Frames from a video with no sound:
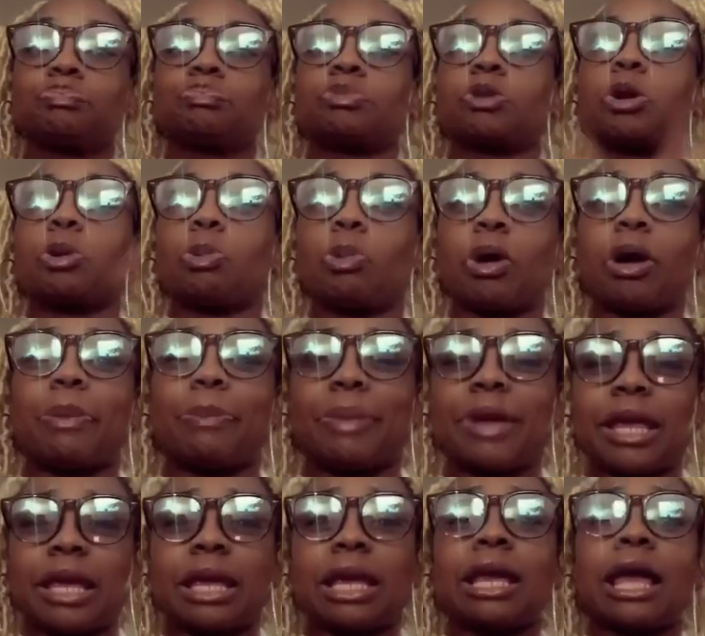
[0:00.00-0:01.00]
would
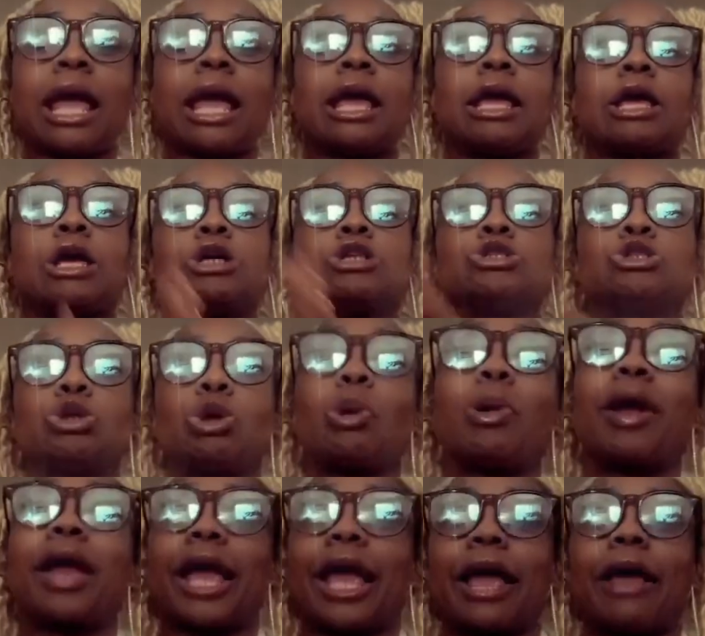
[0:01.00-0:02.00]
be
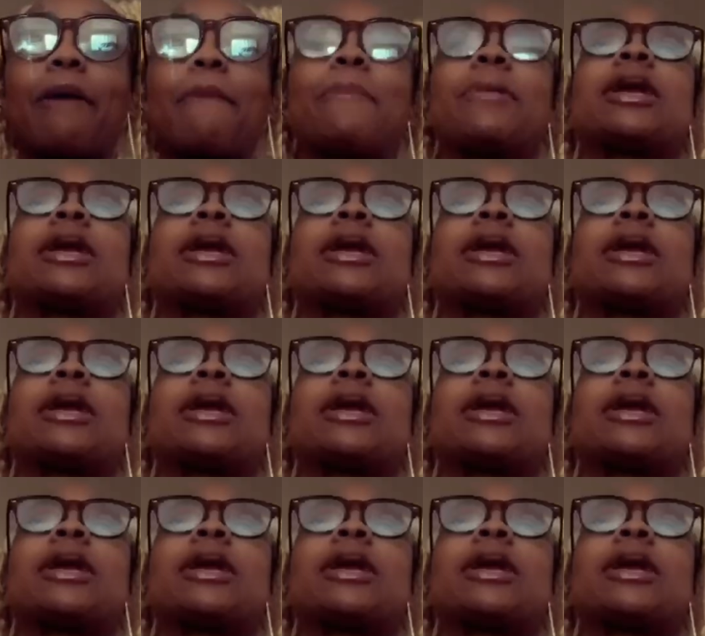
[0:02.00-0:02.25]
doing it